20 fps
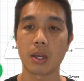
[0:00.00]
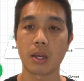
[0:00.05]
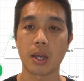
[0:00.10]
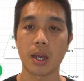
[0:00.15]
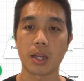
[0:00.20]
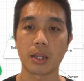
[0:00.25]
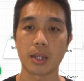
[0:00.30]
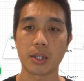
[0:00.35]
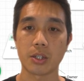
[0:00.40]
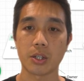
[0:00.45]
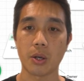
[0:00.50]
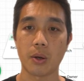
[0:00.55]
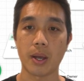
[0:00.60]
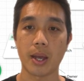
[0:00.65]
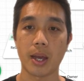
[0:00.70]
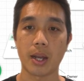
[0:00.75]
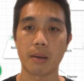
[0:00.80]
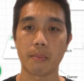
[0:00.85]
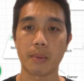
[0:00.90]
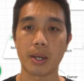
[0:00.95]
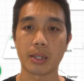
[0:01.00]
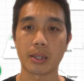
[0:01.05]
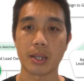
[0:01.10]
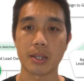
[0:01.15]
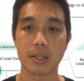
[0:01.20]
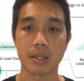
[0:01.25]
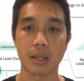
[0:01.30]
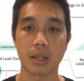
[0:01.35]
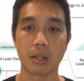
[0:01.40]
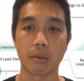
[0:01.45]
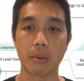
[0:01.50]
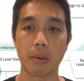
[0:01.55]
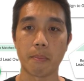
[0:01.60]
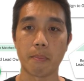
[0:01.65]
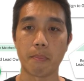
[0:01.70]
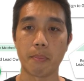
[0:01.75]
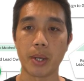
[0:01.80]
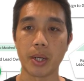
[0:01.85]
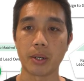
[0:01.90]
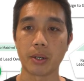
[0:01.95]
And let's go ahead and make this a little bit
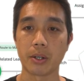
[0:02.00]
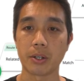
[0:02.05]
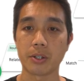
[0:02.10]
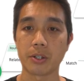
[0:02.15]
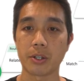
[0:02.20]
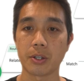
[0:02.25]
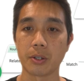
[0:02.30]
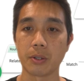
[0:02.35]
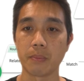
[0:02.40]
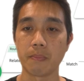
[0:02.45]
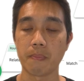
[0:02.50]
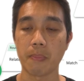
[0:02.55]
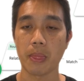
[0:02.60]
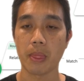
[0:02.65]
bigger too.